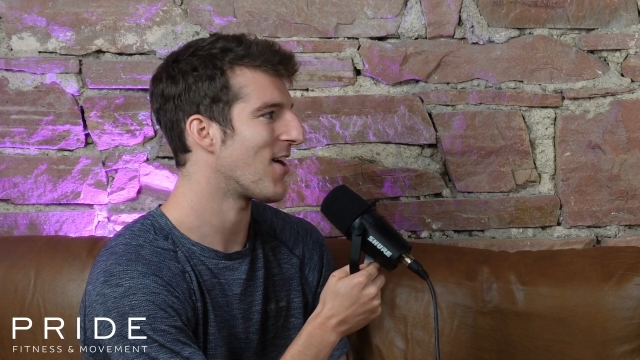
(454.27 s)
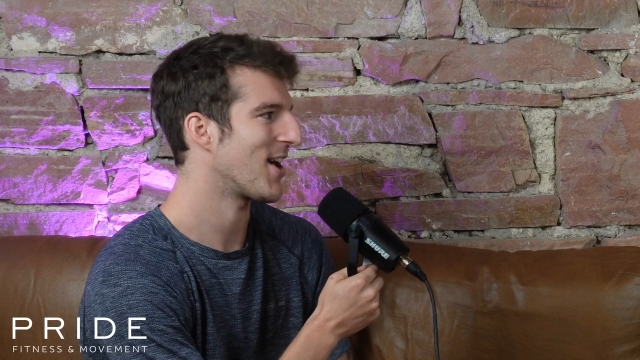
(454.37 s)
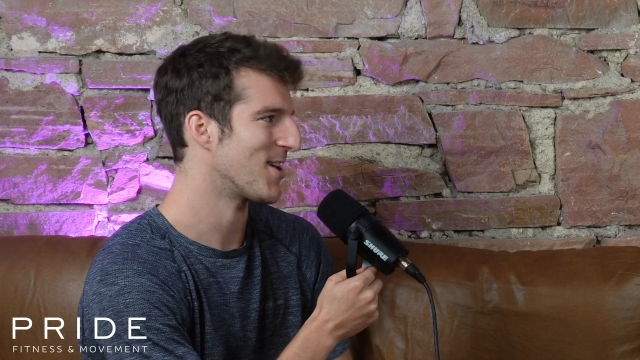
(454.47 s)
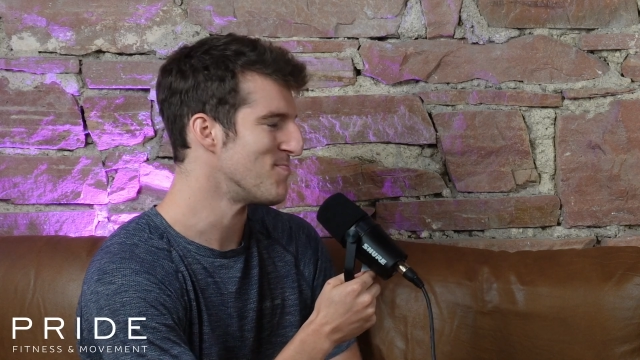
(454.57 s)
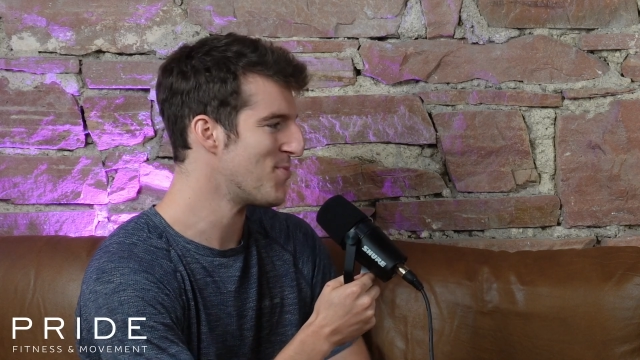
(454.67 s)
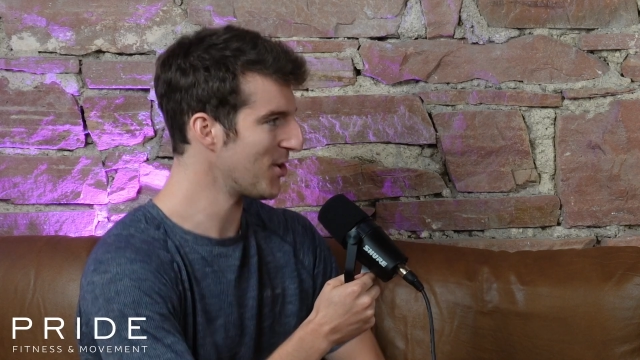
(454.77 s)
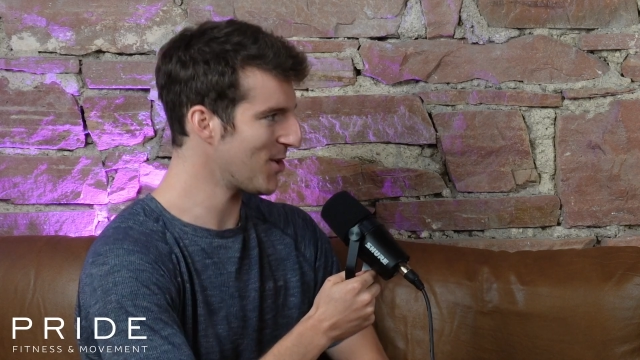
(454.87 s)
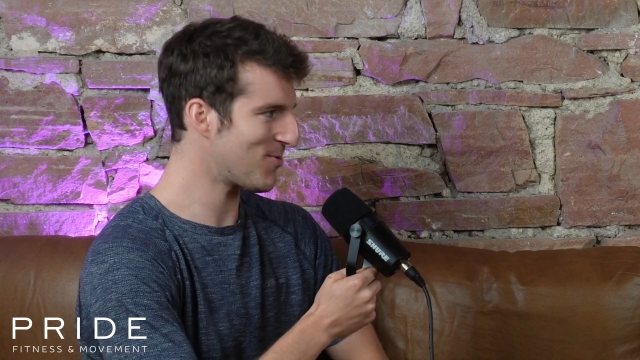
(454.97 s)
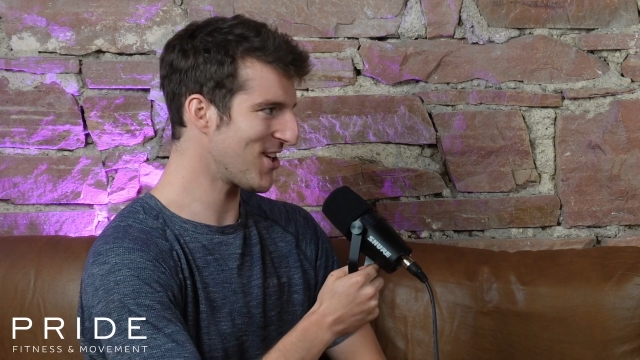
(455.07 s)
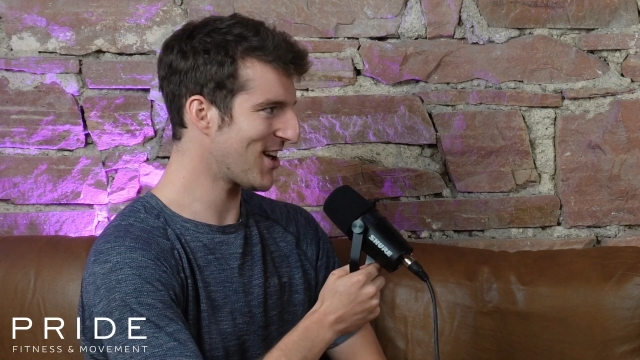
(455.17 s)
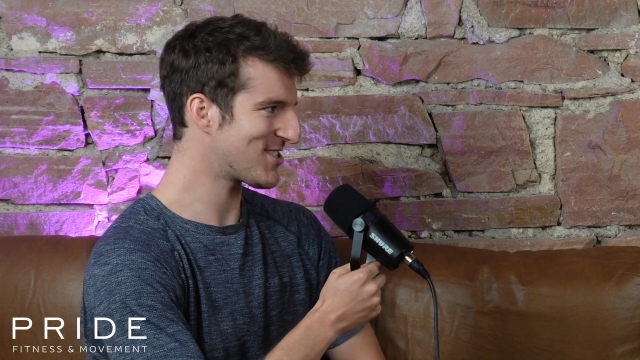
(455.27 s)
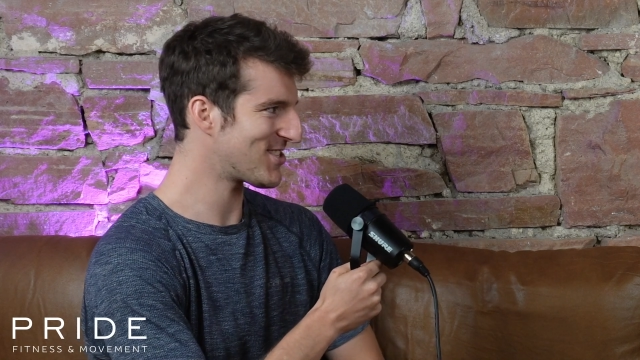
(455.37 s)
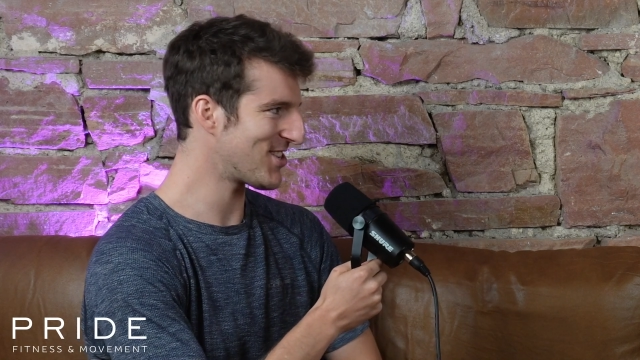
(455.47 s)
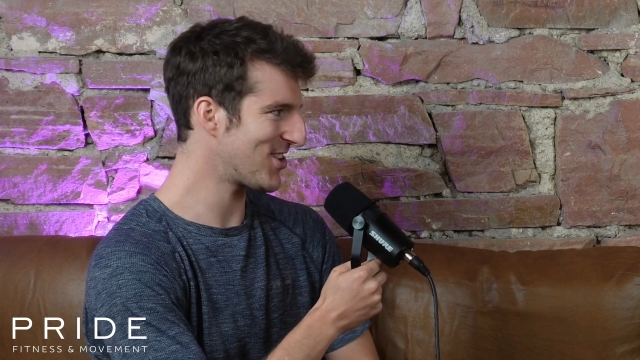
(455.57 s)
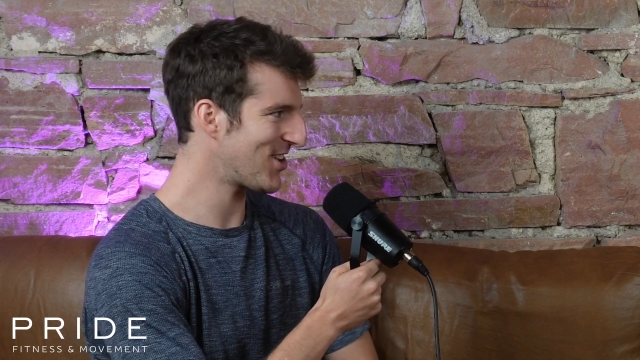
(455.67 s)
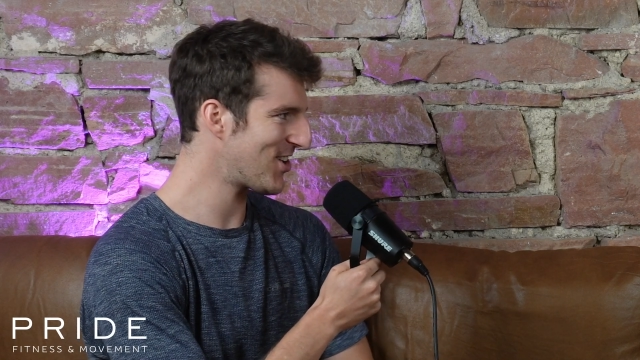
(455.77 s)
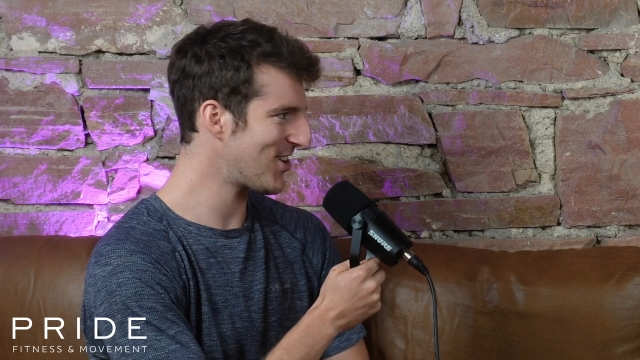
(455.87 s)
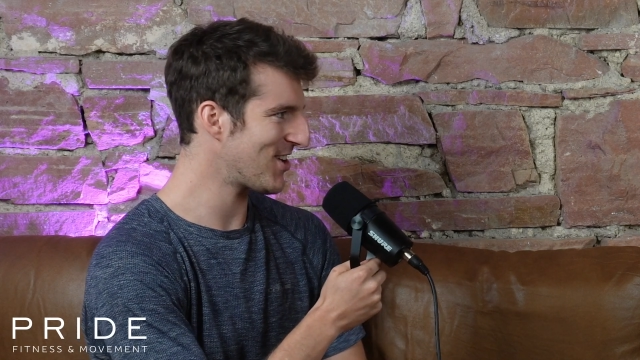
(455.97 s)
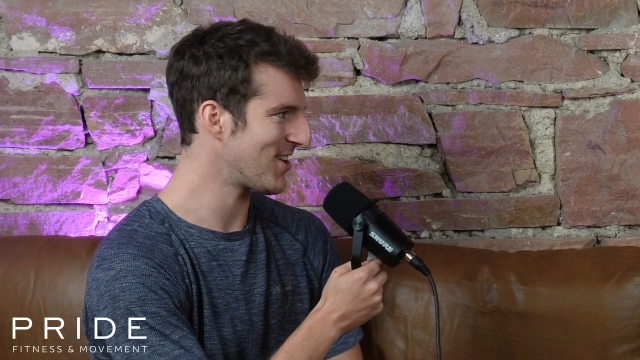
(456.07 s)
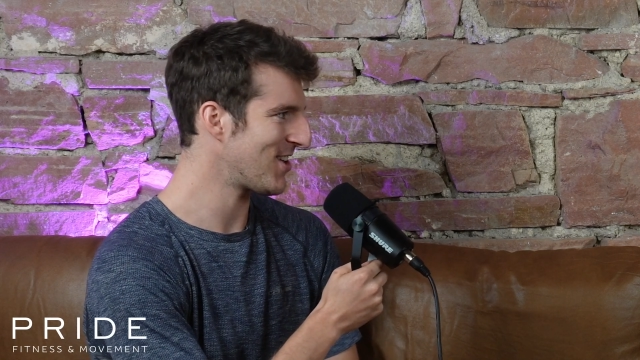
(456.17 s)
I can build up the
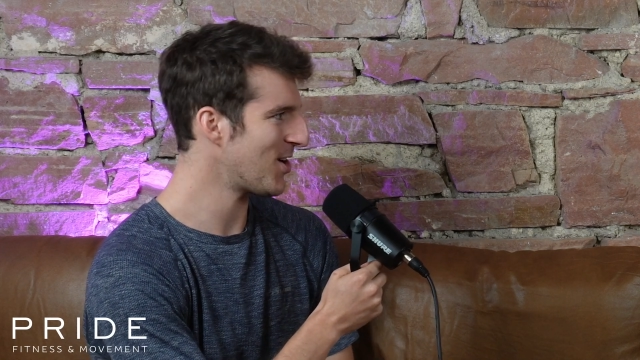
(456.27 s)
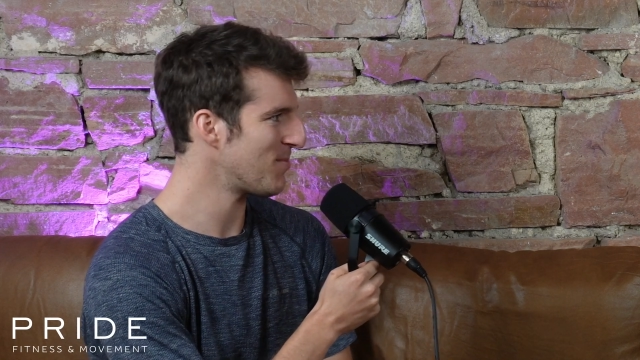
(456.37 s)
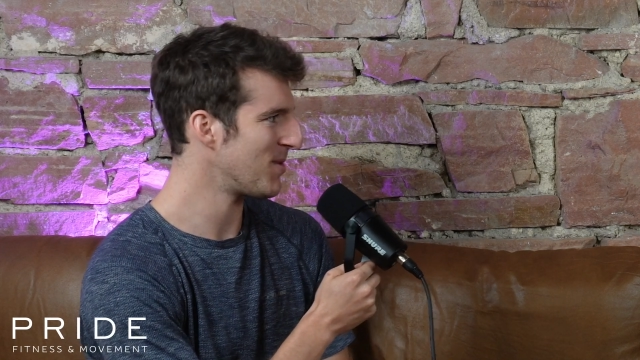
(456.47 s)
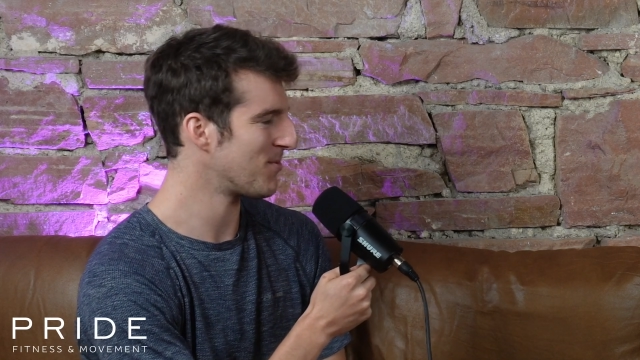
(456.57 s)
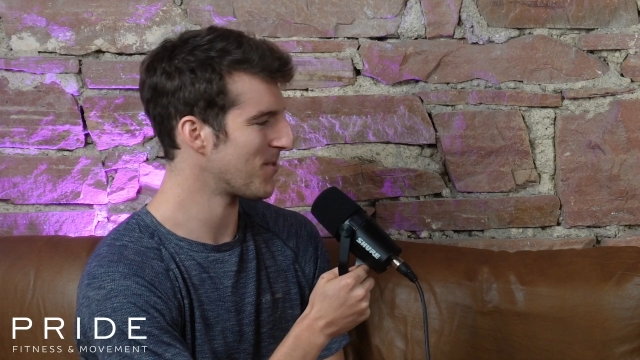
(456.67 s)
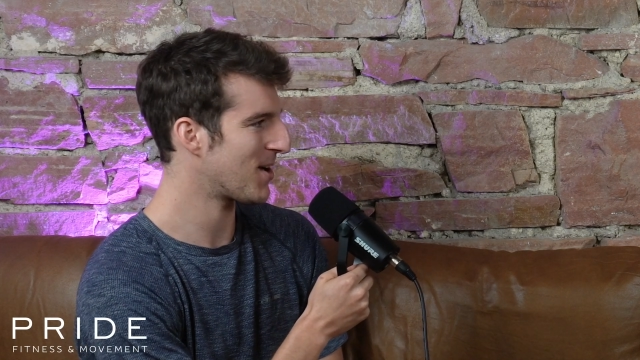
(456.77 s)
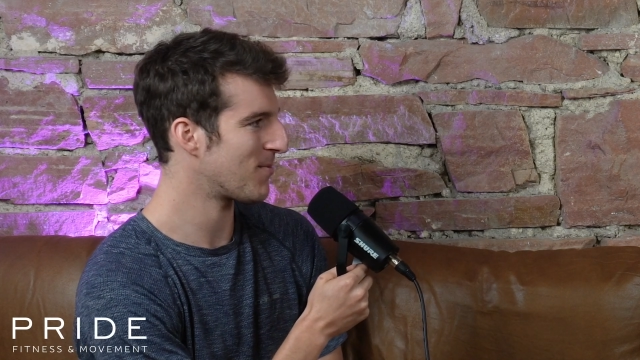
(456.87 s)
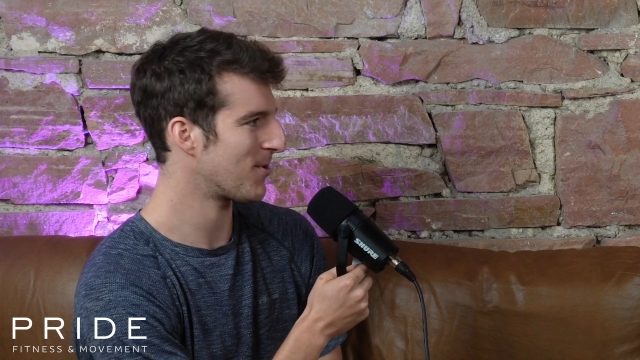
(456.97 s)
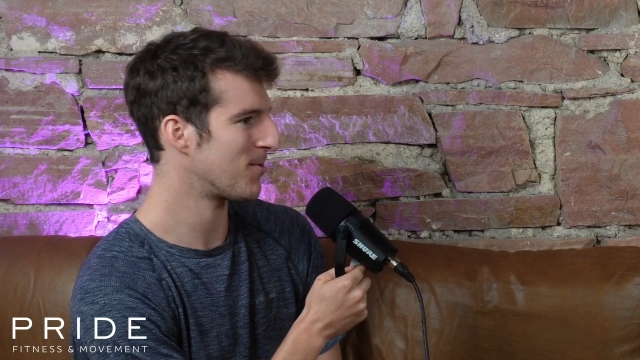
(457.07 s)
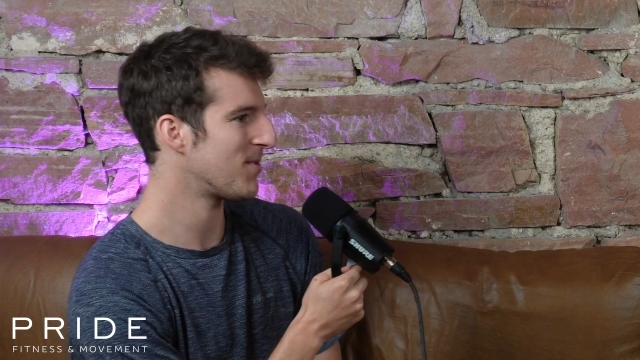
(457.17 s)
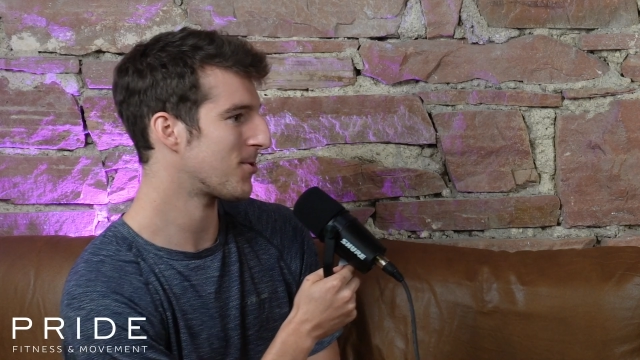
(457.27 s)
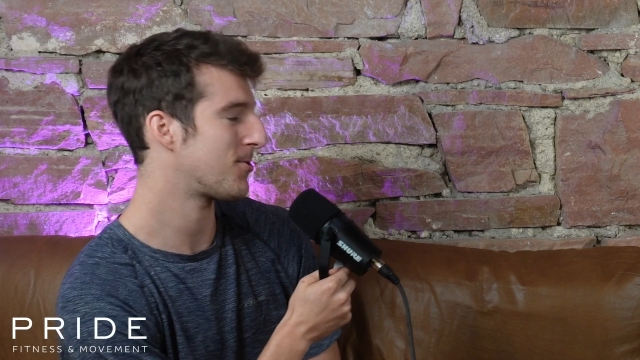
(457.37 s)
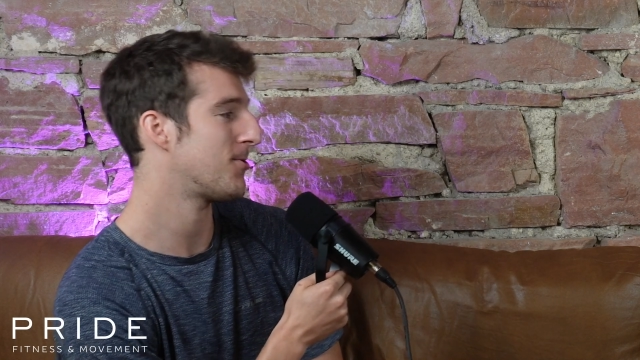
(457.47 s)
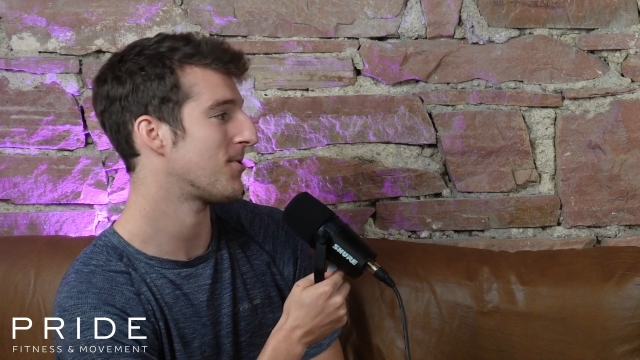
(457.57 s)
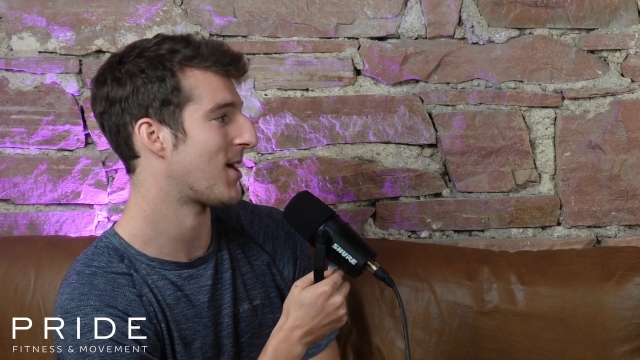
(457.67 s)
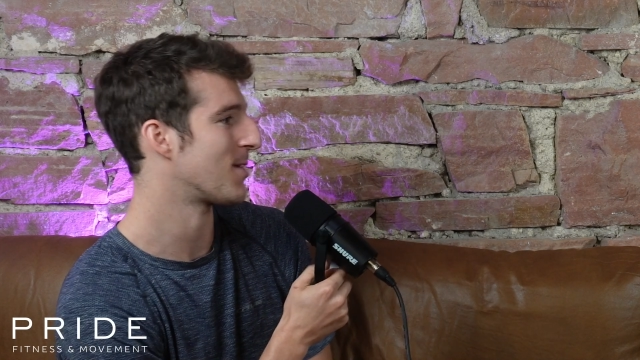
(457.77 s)
exterior and, you know, people think I'm a little bit cooler.